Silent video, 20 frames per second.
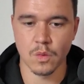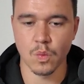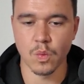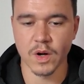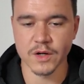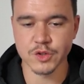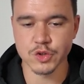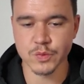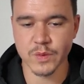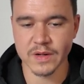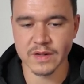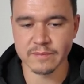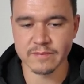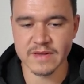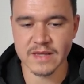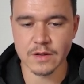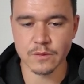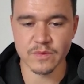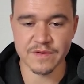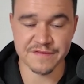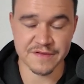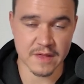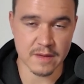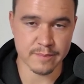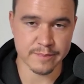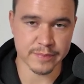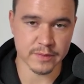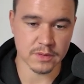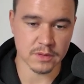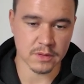What do I mean with
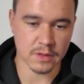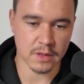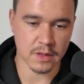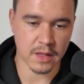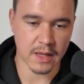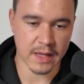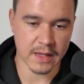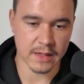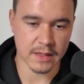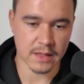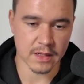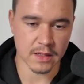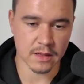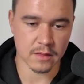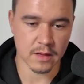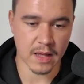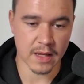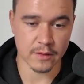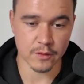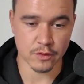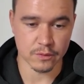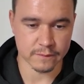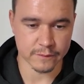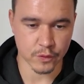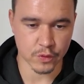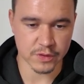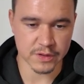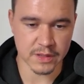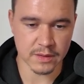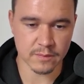simple and
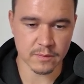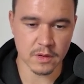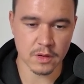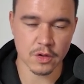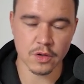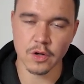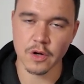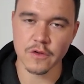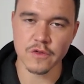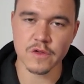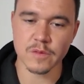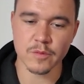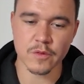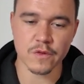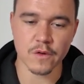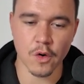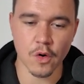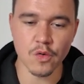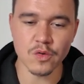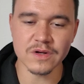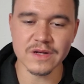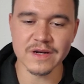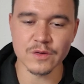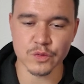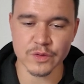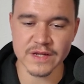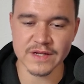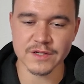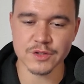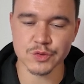converting? Customers only
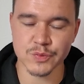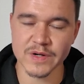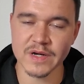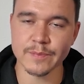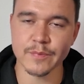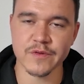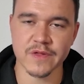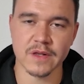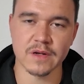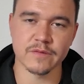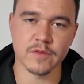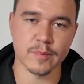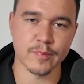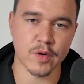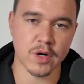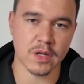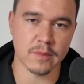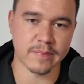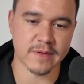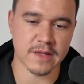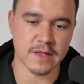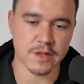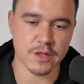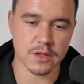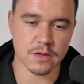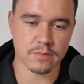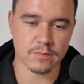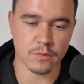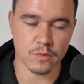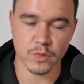read 20% of your product
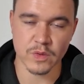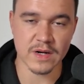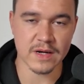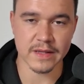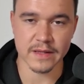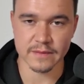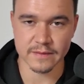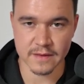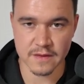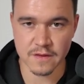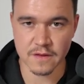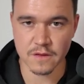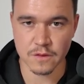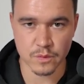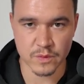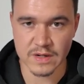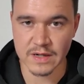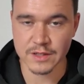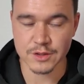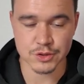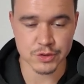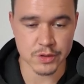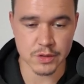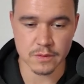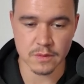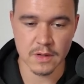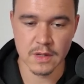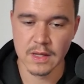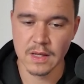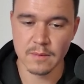page. Really, this is really
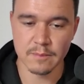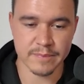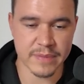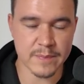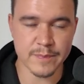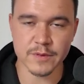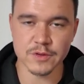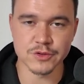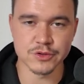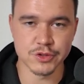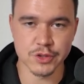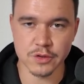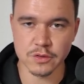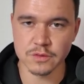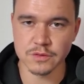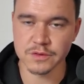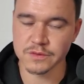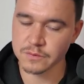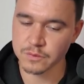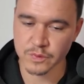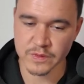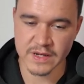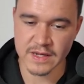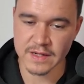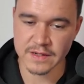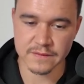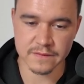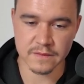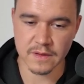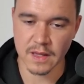true. People don't
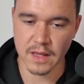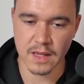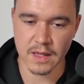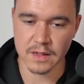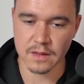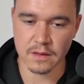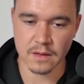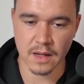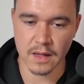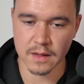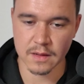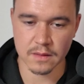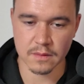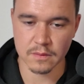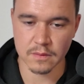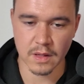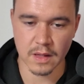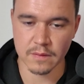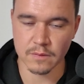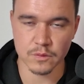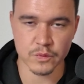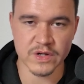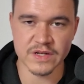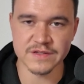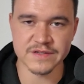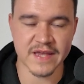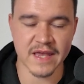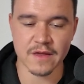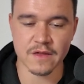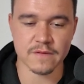read and
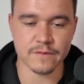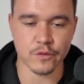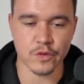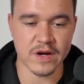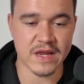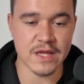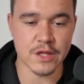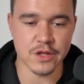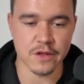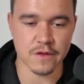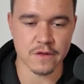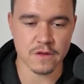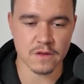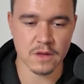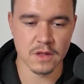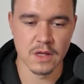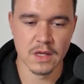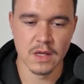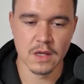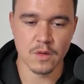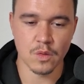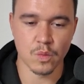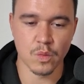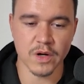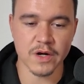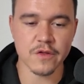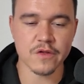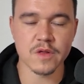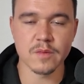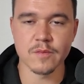read text for ages.
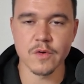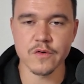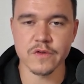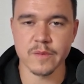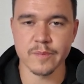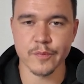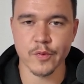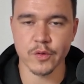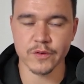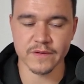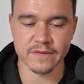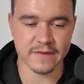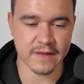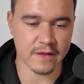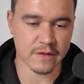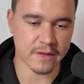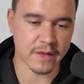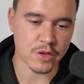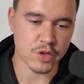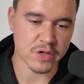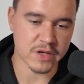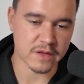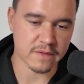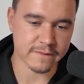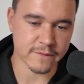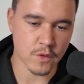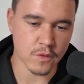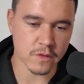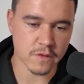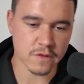What is the most important thing that you need to
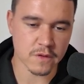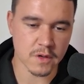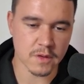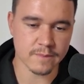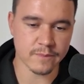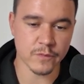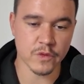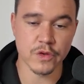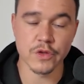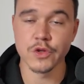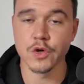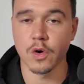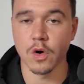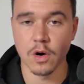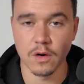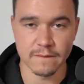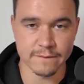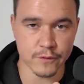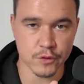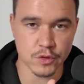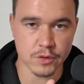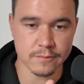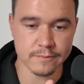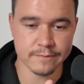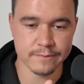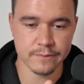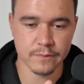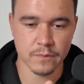focus on? Your offer,